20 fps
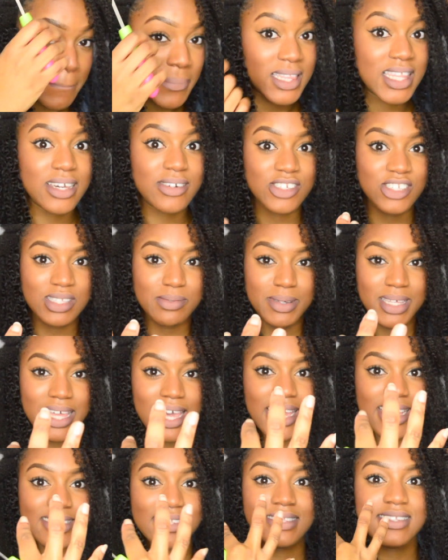but they would just be
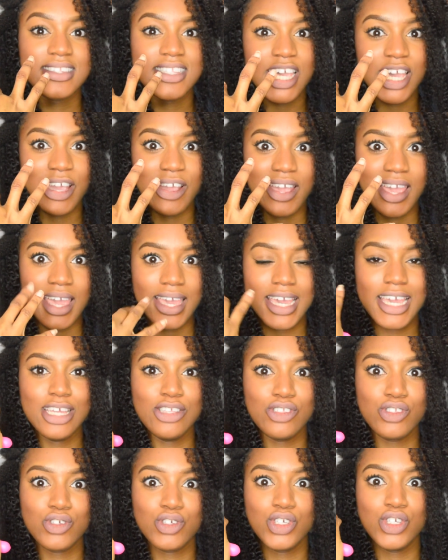like staring
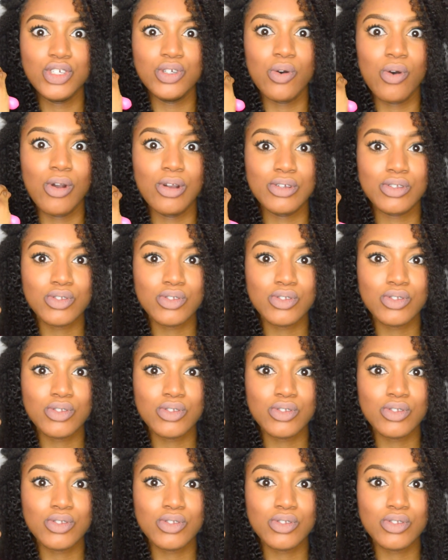into your